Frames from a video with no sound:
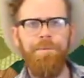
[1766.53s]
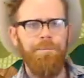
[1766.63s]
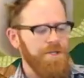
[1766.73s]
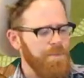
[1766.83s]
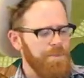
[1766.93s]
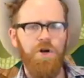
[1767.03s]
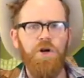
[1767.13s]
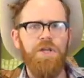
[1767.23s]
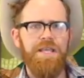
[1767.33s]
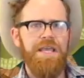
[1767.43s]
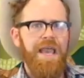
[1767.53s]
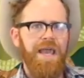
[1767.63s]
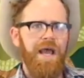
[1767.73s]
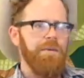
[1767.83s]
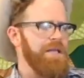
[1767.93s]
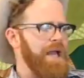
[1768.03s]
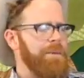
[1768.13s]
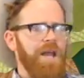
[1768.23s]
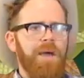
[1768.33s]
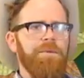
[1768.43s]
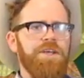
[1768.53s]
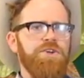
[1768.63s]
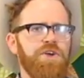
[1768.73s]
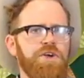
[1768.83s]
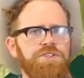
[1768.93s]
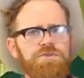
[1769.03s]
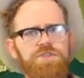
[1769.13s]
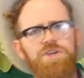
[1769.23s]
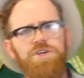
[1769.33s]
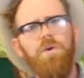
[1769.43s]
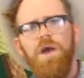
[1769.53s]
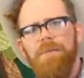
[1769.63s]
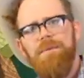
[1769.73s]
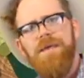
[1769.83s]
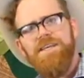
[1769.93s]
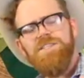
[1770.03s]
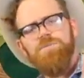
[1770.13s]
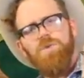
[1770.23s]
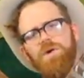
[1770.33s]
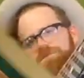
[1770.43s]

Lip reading: up a little bit early. And I'm gonna encourage you to go maybe explore a